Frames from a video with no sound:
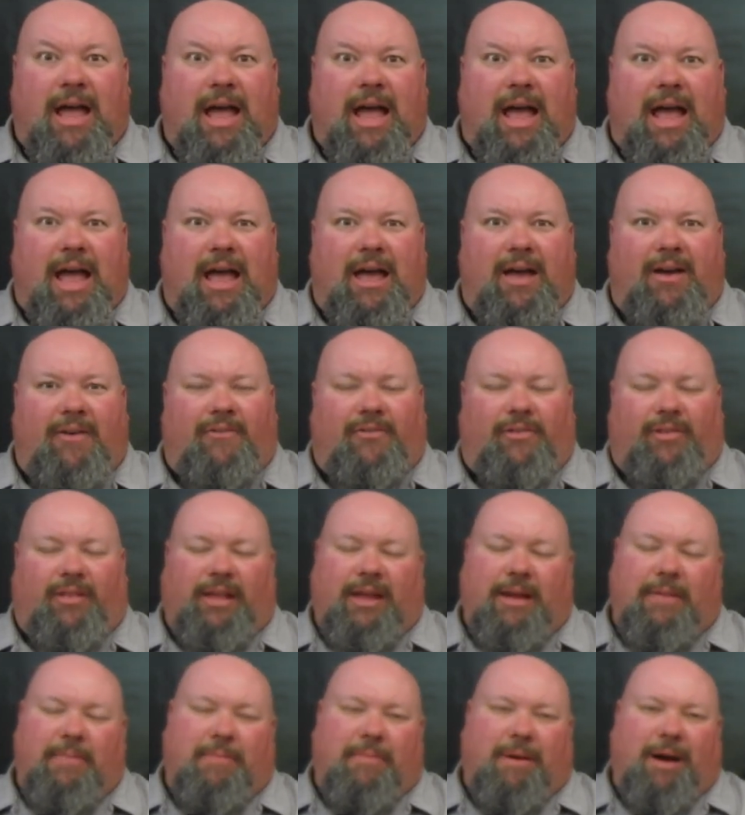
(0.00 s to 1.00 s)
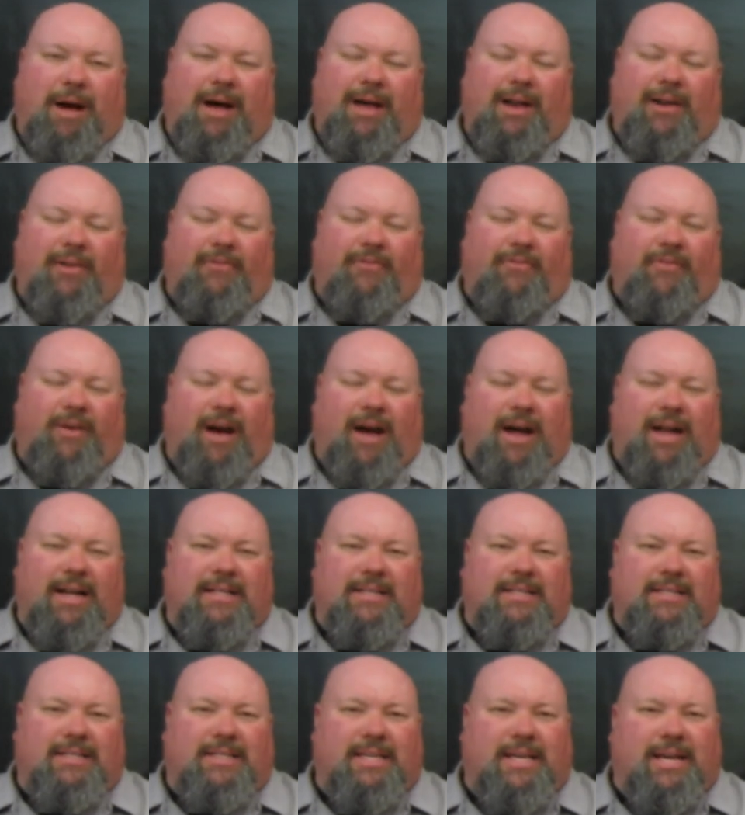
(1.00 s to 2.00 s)
heavily
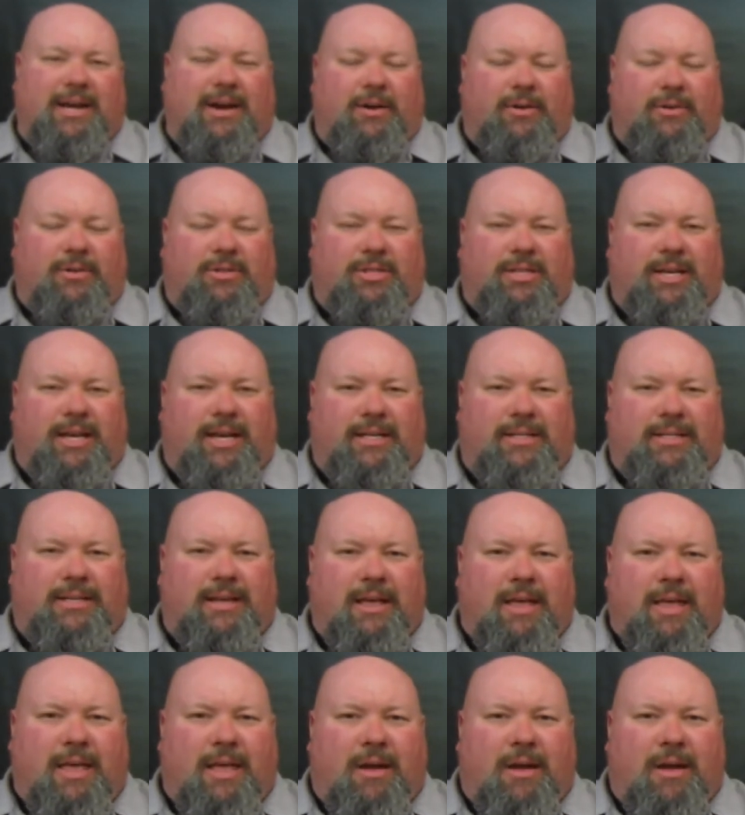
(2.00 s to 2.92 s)
modified Z06